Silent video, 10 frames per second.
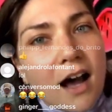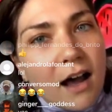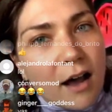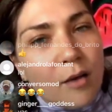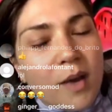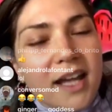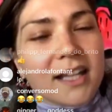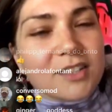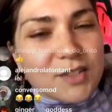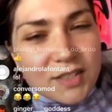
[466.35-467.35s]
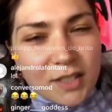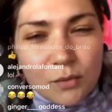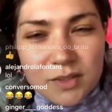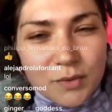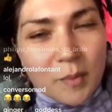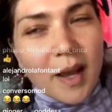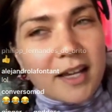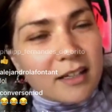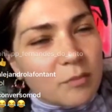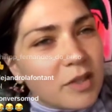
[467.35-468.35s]
And it just like was
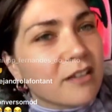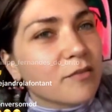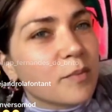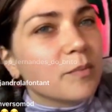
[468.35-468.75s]
reminding me of